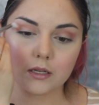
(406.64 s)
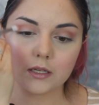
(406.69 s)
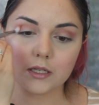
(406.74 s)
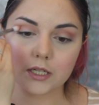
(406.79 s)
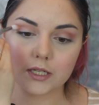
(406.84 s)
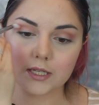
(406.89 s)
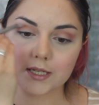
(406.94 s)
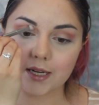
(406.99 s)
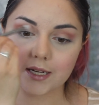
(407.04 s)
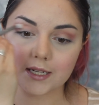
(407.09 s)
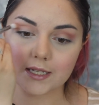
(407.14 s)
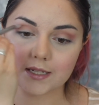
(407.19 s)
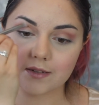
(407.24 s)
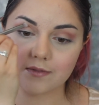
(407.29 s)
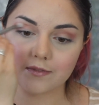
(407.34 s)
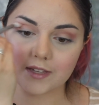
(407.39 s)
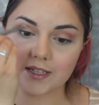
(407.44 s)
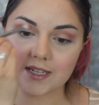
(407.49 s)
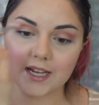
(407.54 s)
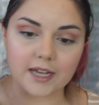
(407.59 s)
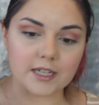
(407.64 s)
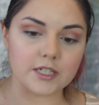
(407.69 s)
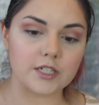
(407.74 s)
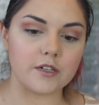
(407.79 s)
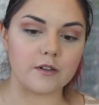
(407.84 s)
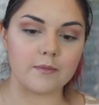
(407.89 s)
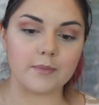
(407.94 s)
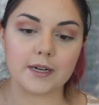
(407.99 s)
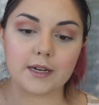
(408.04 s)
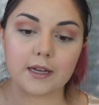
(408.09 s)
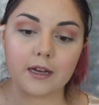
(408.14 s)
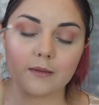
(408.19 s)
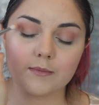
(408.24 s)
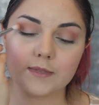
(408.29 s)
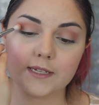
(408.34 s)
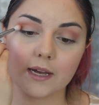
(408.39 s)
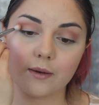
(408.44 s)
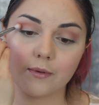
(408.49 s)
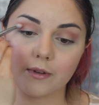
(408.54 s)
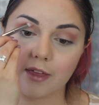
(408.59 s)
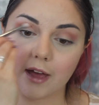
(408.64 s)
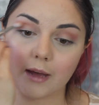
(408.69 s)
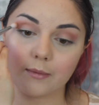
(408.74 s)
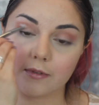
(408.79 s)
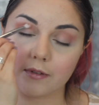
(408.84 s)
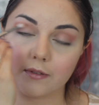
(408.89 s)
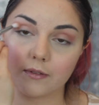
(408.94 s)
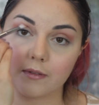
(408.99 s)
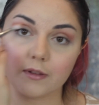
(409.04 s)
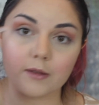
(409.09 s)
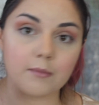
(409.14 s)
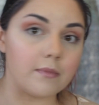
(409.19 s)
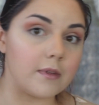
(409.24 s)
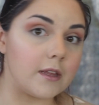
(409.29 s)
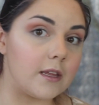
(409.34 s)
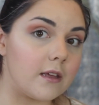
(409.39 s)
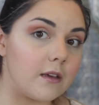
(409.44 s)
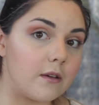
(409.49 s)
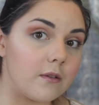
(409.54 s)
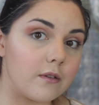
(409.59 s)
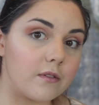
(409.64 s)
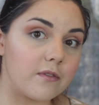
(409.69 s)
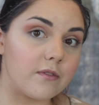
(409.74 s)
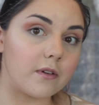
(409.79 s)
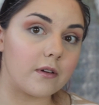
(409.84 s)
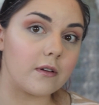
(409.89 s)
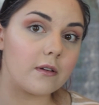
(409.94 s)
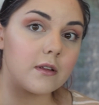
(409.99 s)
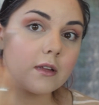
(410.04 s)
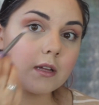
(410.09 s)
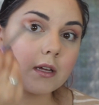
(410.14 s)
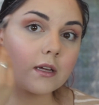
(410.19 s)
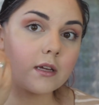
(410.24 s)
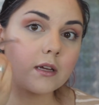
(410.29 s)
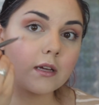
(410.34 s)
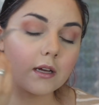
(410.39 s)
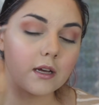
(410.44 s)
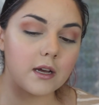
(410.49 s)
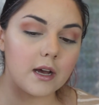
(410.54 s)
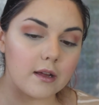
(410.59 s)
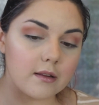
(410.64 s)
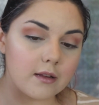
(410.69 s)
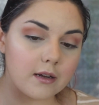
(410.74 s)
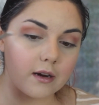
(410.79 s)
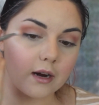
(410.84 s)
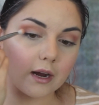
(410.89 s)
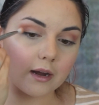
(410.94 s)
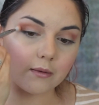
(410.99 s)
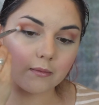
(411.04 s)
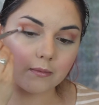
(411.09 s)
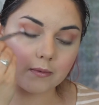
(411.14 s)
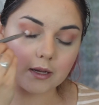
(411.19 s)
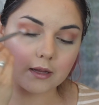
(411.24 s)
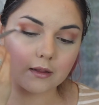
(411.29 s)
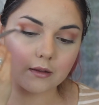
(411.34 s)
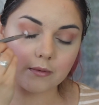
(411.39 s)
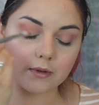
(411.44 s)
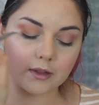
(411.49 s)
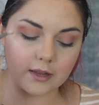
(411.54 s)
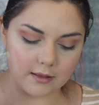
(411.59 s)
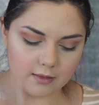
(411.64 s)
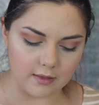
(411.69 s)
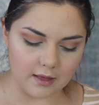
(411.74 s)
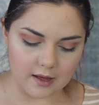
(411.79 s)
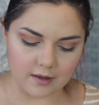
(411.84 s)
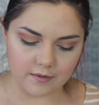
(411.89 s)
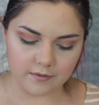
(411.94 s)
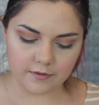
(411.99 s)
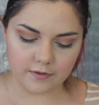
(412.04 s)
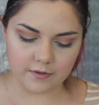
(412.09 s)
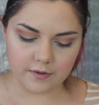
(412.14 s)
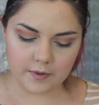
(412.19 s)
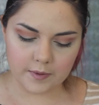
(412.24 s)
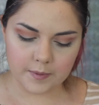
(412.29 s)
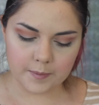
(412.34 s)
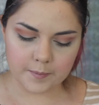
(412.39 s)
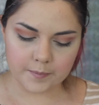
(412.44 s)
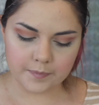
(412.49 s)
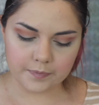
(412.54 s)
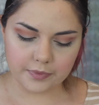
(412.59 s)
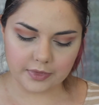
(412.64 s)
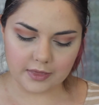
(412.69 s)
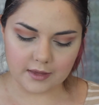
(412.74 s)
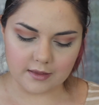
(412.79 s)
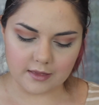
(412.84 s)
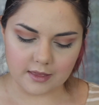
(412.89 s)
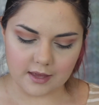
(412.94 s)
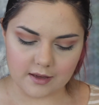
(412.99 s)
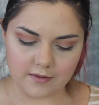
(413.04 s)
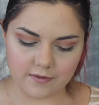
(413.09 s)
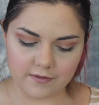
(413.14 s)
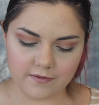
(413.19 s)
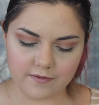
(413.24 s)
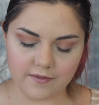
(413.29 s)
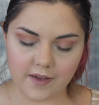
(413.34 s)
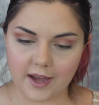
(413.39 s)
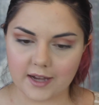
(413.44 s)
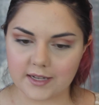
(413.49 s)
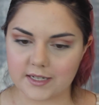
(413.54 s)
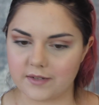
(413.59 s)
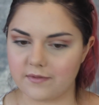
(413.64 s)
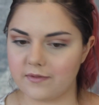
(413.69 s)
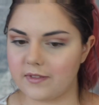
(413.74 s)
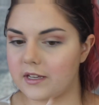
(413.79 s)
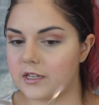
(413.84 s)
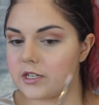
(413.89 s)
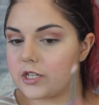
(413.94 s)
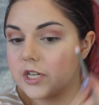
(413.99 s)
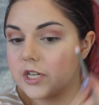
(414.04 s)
just because of the texture, but it comes out with absolutely beautiful color. I really, really love the effect of these